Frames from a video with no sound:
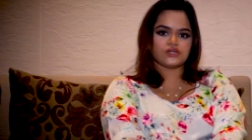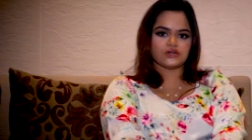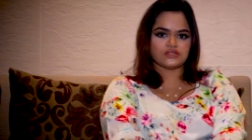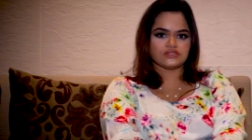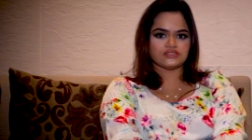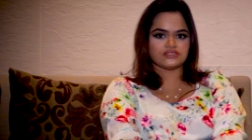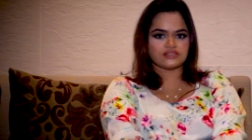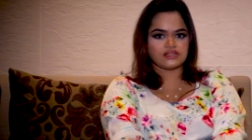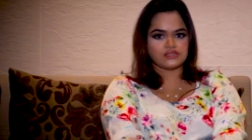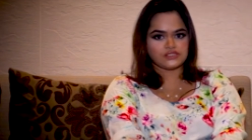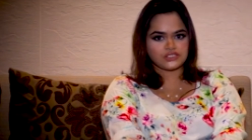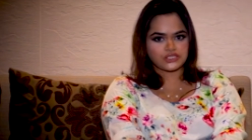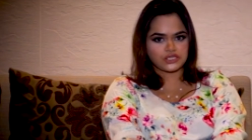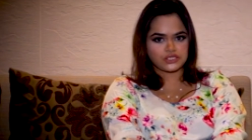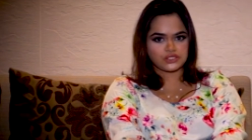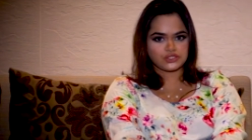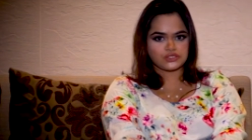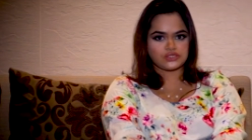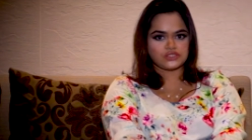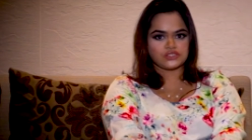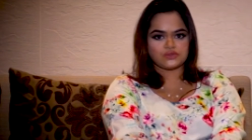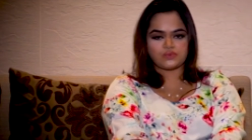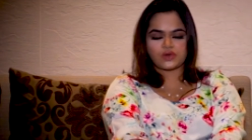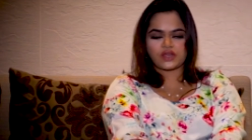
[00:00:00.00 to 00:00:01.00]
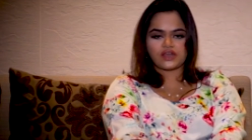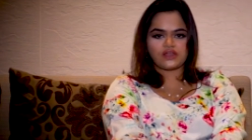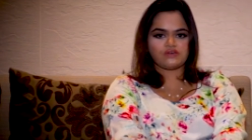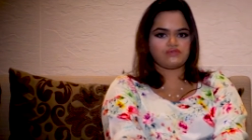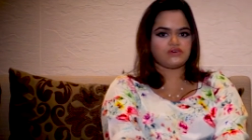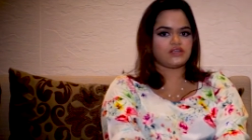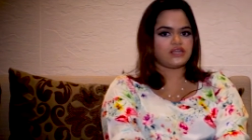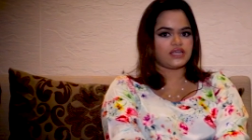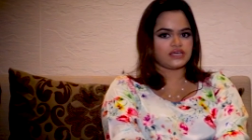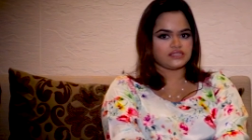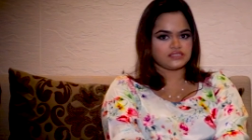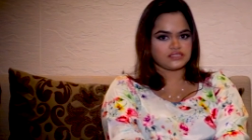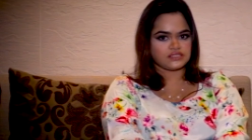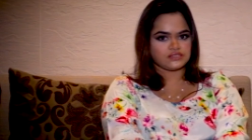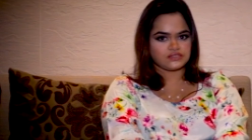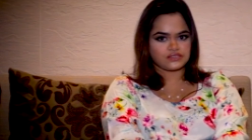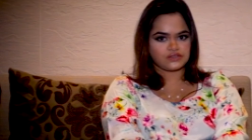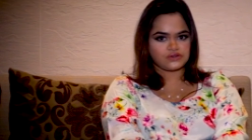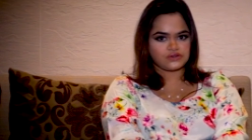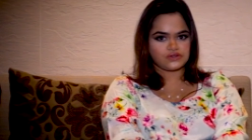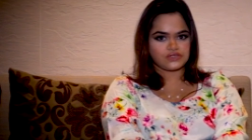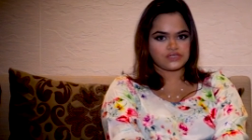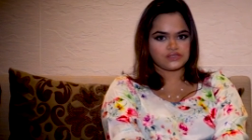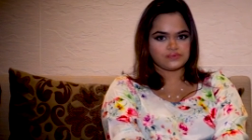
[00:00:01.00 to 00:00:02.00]
consultations whenever
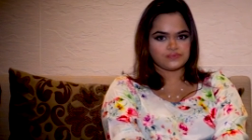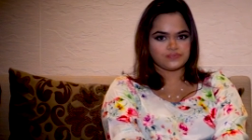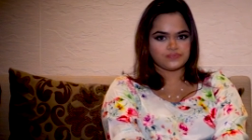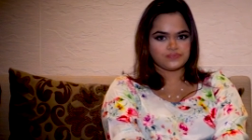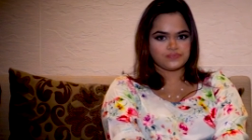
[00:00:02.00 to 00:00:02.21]
necessary.